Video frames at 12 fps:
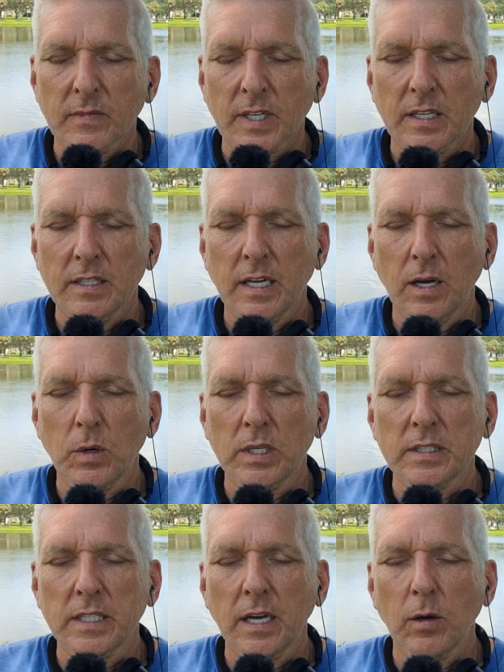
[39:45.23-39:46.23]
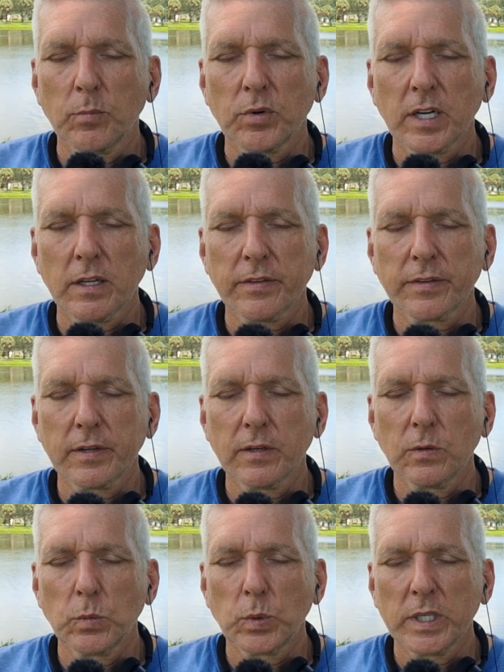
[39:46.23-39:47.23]
And now on the out breath,
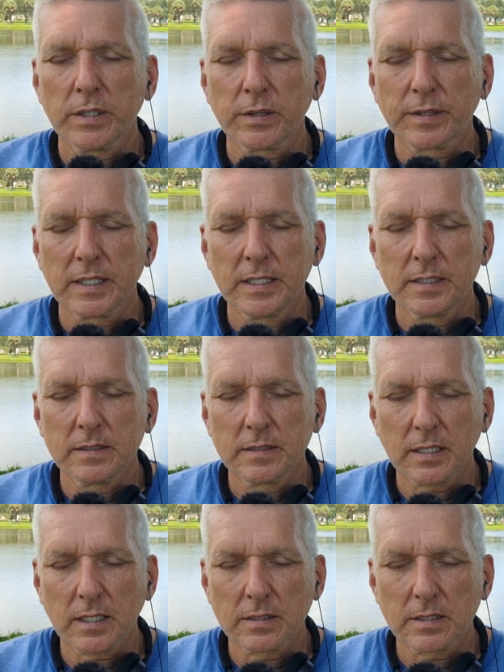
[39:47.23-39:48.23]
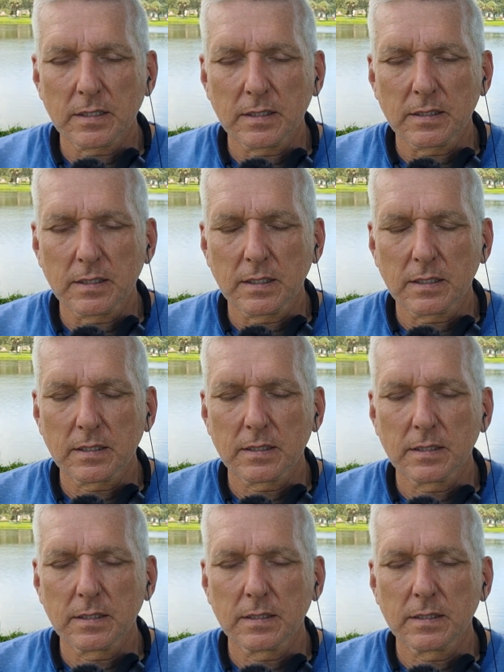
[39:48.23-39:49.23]
with intention
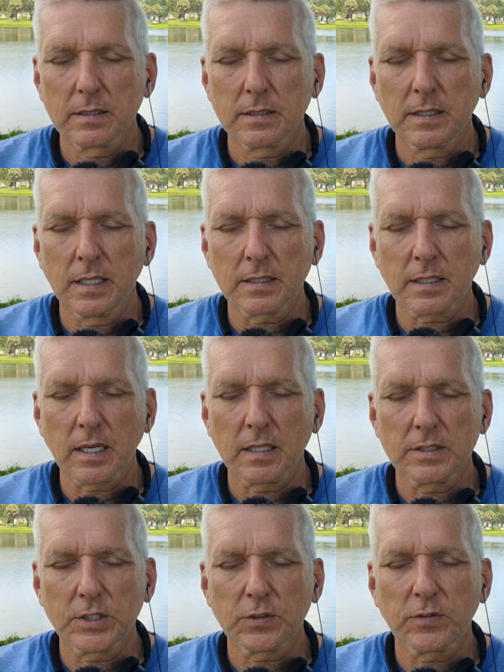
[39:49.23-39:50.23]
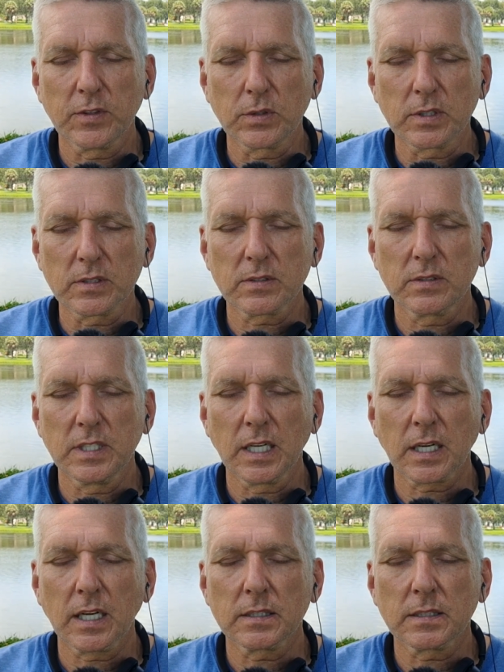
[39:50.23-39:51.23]
and conscious focus,
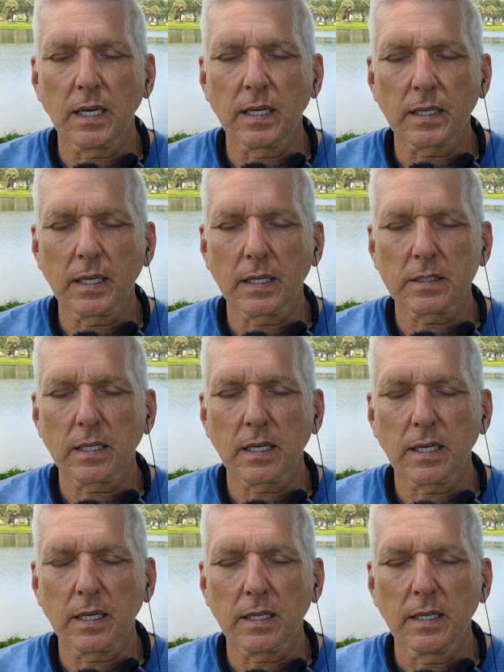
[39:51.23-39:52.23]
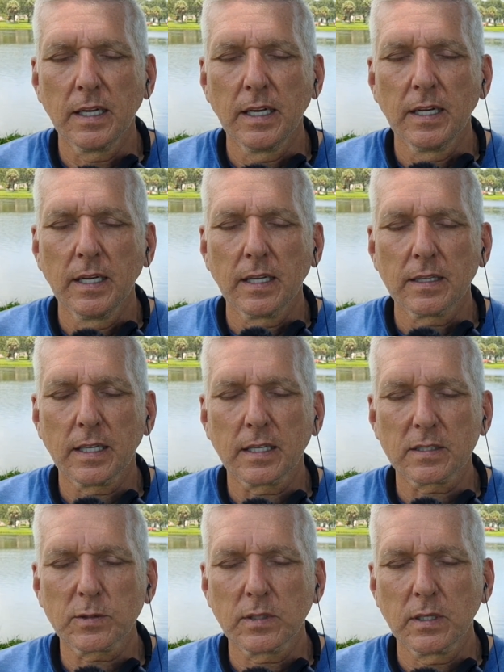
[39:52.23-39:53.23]
niakatariataha, let
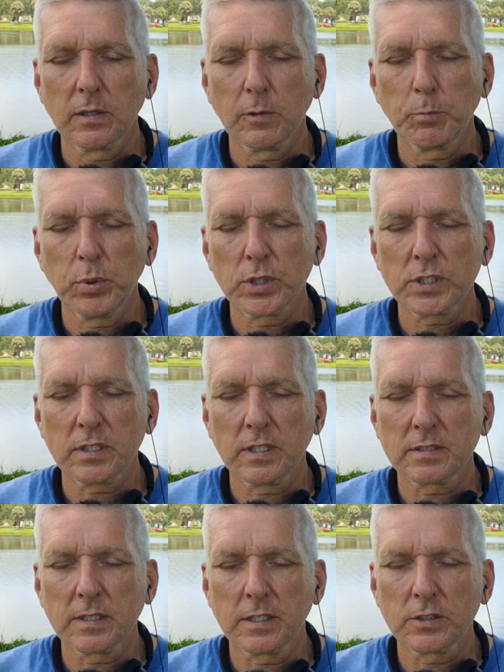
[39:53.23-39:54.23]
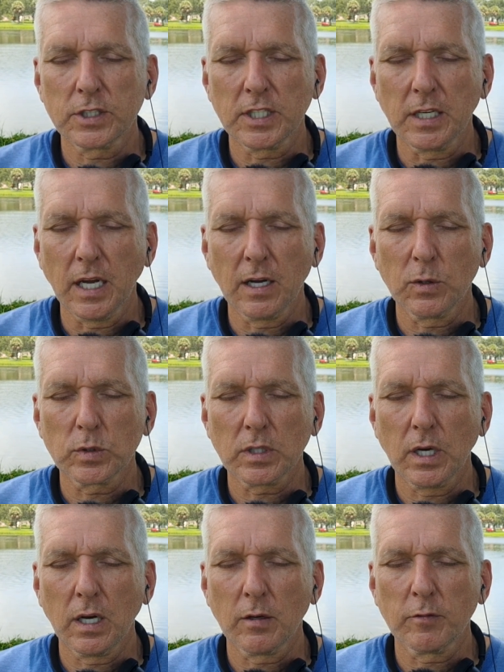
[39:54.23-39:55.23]
us push this energy out
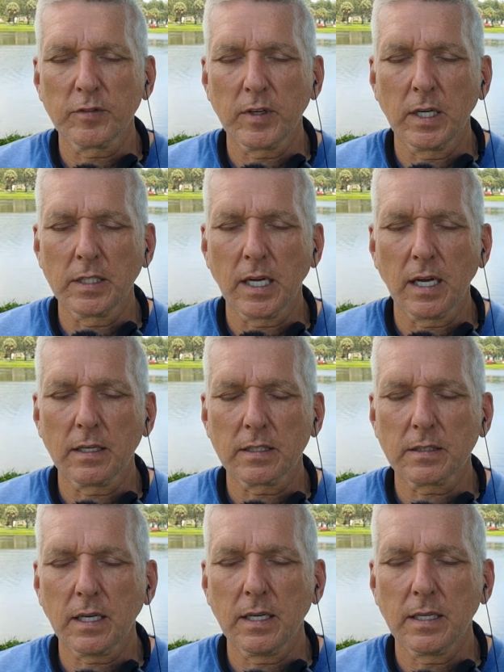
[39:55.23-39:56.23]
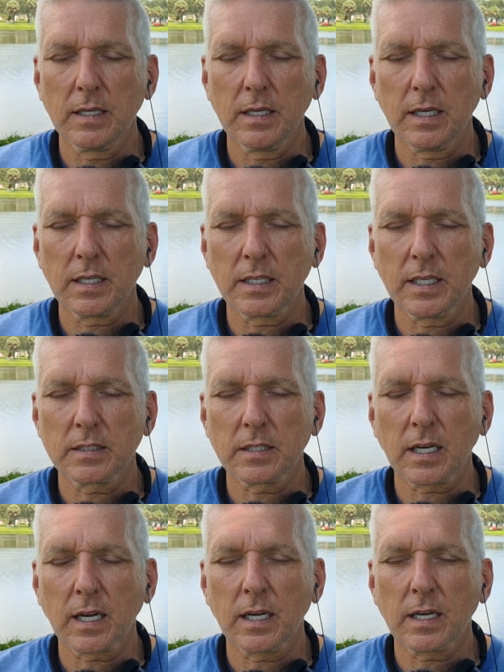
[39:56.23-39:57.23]
of anahata,
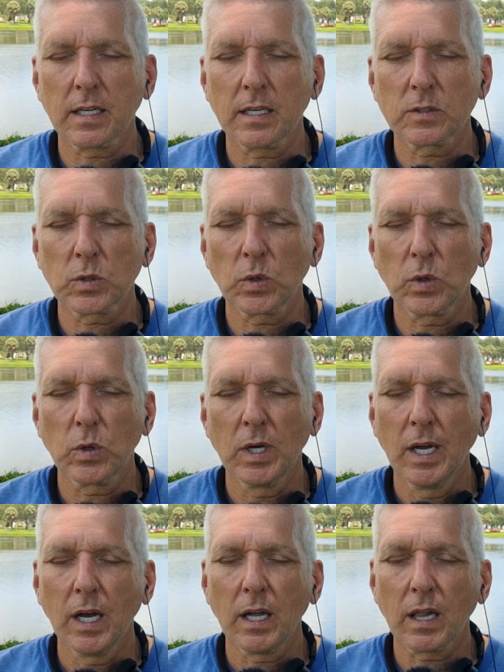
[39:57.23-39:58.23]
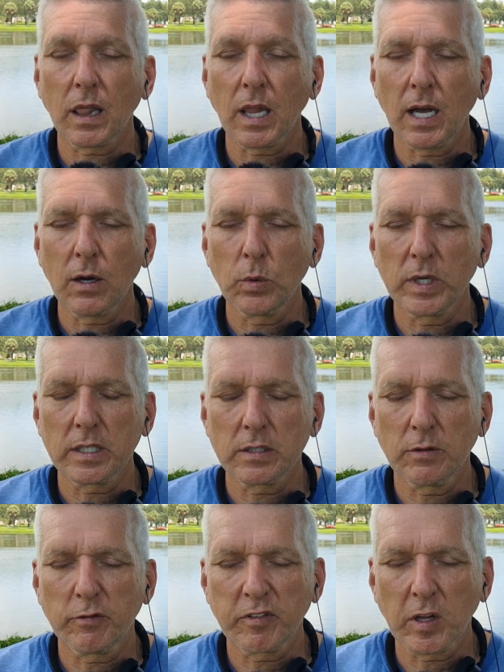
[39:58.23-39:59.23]
ariatakariyatoho, allow it
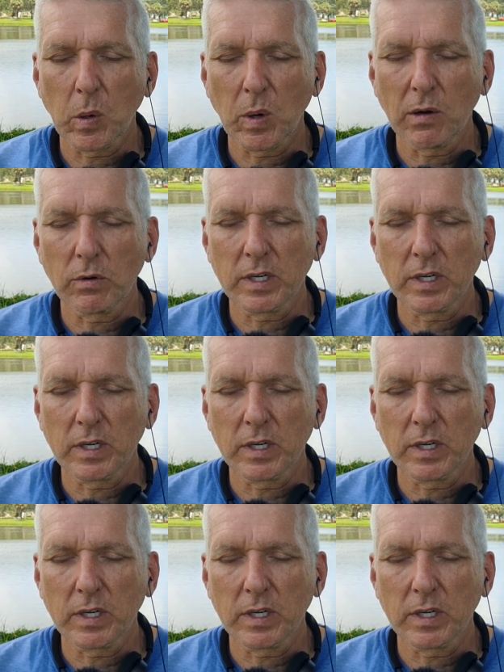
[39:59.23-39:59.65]
to flow out